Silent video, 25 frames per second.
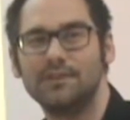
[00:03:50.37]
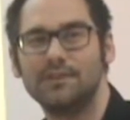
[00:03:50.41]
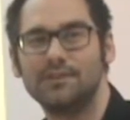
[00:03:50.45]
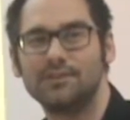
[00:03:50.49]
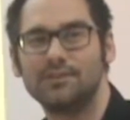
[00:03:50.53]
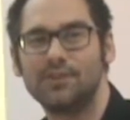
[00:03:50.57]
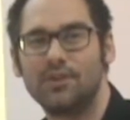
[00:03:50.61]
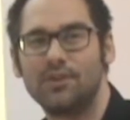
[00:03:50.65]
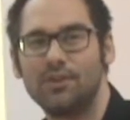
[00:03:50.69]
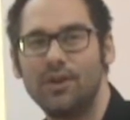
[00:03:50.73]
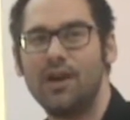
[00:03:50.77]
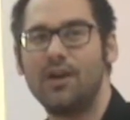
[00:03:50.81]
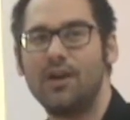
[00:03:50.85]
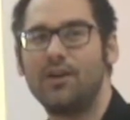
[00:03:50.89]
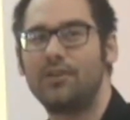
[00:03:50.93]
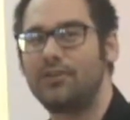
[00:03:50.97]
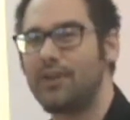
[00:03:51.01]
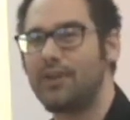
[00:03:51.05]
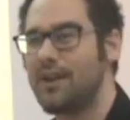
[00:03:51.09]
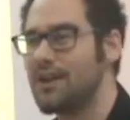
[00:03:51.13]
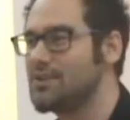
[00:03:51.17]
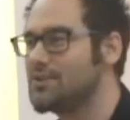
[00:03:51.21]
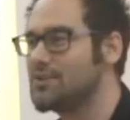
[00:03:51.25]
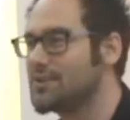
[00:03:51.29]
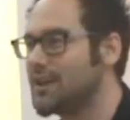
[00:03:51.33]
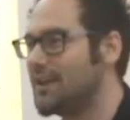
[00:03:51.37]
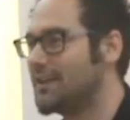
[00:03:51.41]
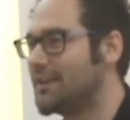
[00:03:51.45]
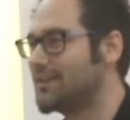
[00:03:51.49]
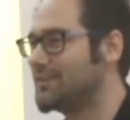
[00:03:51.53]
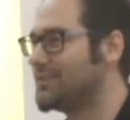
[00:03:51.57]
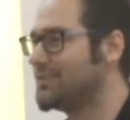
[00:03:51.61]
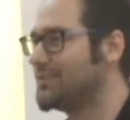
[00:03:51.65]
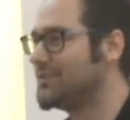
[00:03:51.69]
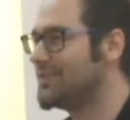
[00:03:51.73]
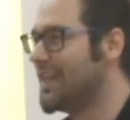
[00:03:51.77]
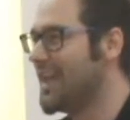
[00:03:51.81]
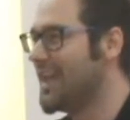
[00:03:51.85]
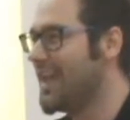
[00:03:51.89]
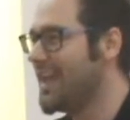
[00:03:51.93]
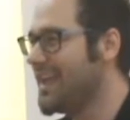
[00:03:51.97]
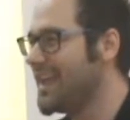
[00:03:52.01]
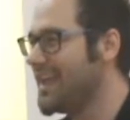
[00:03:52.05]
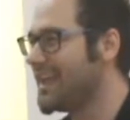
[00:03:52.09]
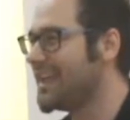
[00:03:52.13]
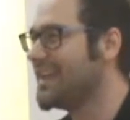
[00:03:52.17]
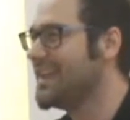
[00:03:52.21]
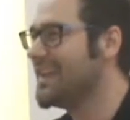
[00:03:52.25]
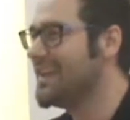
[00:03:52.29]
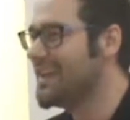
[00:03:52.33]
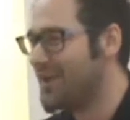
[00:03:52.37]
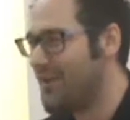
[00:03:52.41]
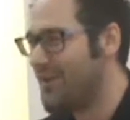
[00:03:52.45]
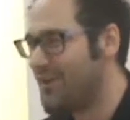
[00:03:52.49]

So Russia today